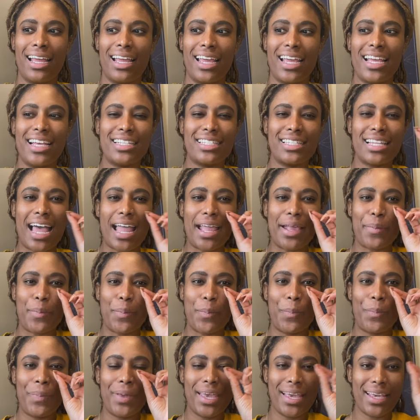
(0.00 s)
is
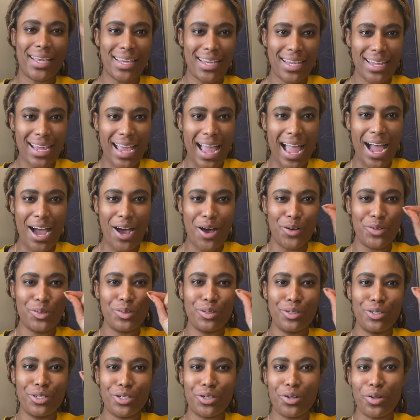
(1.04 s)
like picking out
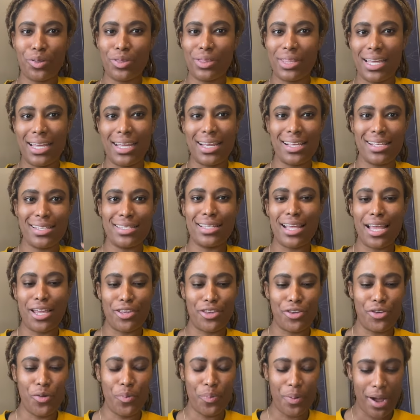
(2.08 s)
little things that
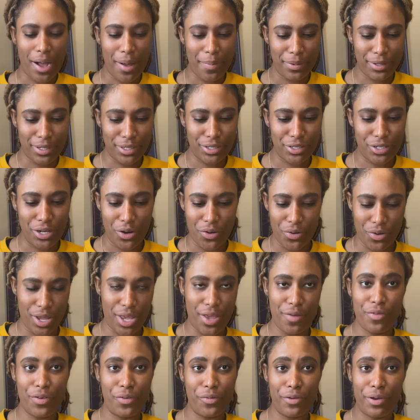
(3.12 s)
you probably don't
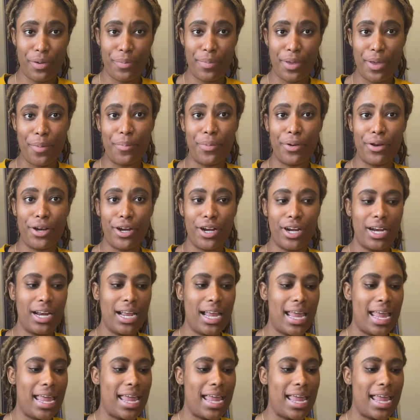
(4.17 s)
even remember,